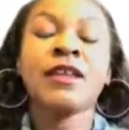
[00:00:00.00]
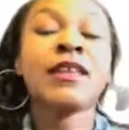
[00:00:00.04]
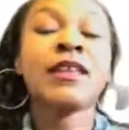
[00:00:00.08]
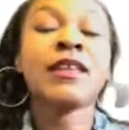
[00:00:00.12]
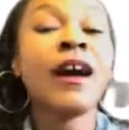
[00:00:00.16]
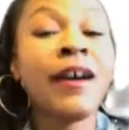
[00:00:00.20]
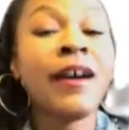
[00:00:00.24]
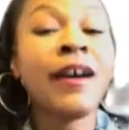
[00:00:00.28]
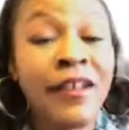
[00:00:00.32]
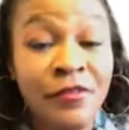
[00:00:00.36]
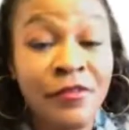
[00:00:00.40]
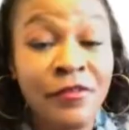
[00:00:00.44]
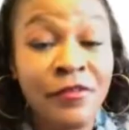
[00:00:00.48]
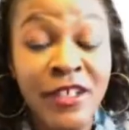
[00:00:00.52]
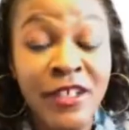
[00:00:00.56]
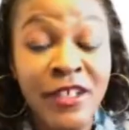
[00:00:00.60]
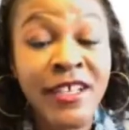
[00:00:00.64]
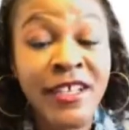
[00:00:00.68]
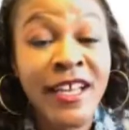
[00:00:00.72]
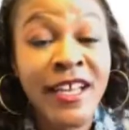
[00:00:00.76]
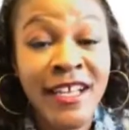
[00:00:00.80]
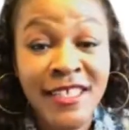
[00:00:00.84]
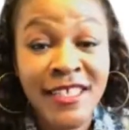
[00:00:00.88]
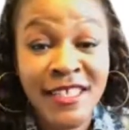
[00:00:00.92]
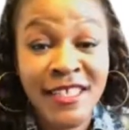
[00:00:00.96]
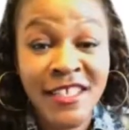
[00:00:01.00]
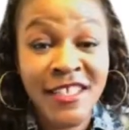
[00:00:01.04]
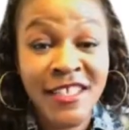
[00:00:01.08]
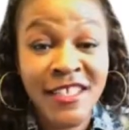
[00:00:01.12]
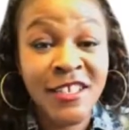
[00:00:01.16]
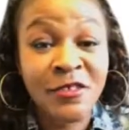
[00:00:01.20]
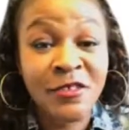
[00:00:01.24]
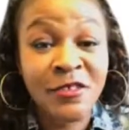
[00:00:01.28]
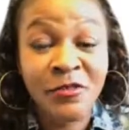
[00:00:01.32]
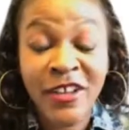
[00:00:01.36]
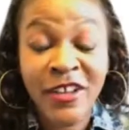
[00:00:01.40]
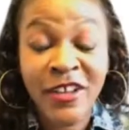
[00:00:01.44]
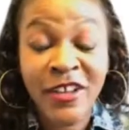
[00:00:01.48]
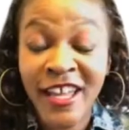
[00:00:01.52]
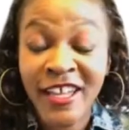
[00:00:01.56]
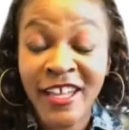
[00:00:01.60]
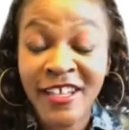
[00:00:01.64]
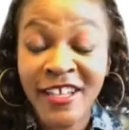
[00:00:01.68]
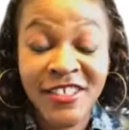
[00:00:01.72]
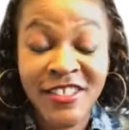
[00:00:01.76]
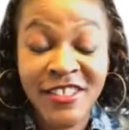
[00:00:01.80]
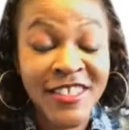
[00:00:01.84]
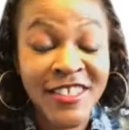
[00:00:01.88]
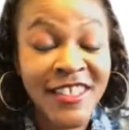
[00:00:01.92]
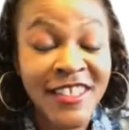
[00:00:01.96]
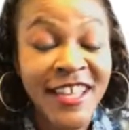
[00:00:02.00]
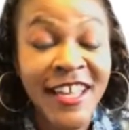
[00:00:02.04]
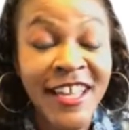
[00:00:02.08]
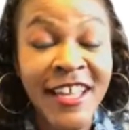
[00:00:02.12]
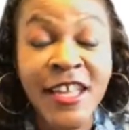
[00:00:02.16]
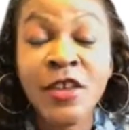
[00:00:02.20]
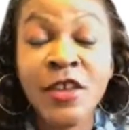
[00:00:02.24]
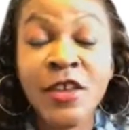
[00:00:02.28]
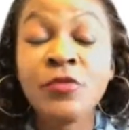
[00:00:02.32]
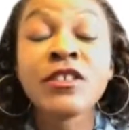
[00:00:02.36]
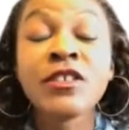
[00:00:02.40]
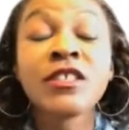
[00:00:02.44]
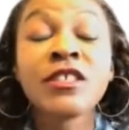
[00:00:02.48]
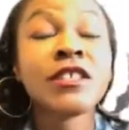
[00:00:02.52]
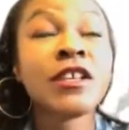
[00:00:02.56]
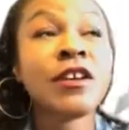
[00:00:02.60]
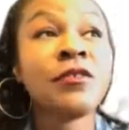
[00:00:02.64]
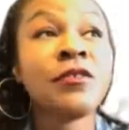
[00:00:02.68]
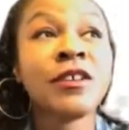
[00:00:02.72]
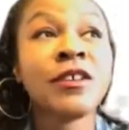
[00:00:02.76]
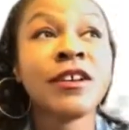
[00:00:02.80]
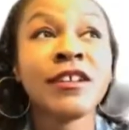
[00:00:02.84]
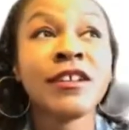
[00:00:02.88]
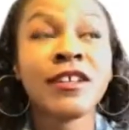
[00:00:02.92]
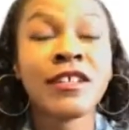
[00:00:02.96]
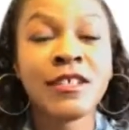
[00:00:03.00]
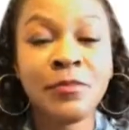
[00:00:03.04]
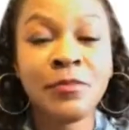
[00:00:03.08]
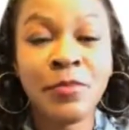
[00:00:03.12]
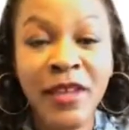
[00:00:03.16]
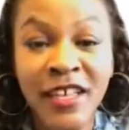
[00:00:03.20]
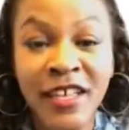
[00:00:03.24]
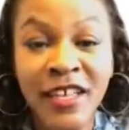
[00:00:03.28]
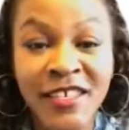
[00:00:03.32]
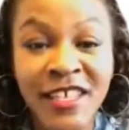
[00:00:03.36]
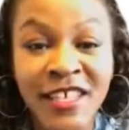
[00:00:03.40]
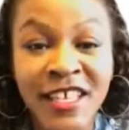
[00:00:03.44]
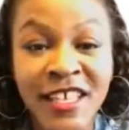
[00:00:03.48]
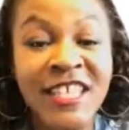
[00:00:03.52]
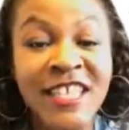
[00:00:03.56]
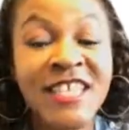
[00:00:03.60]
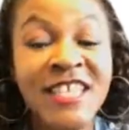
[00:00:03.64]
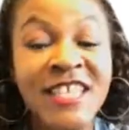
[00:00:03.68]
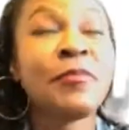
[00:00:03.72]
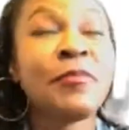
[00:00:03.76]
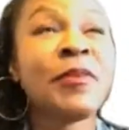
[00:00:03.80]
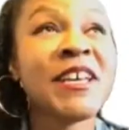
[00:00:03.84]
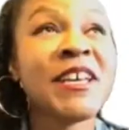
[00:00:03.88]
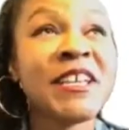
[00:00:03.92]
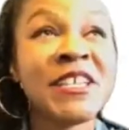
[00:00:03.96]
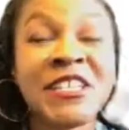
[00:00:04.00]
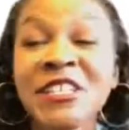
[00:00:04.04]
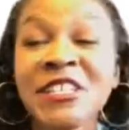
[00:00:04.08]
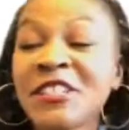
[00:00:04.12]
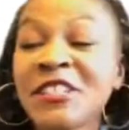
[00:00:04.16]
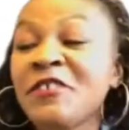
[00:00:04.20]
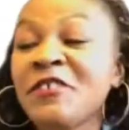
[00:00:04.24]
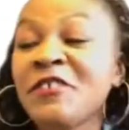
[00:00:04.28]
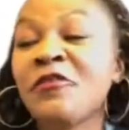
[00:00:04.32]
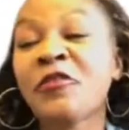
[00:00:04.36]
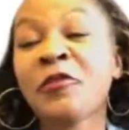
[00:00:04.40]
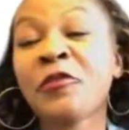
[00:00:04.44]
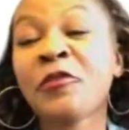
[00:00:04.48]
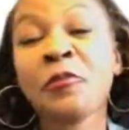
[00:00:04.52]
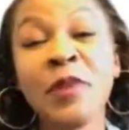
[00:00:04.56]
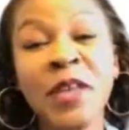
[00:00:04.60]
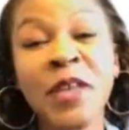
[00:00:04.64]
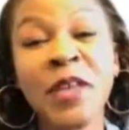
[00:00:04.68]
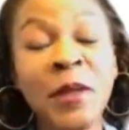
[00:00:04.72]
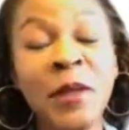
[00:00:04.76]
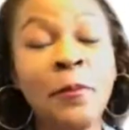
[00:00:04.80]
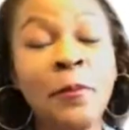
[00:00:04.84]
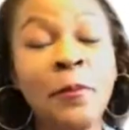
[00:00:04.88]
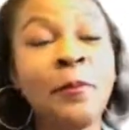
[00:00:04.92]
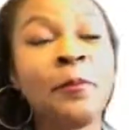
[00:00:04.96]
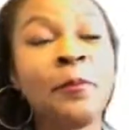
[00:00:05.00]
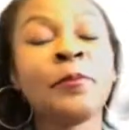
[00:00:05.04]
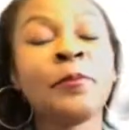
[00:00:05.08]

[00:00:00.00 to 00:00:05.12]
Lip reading: Y'all have really got to see the reaction to that. It was so unexpected, especially for me.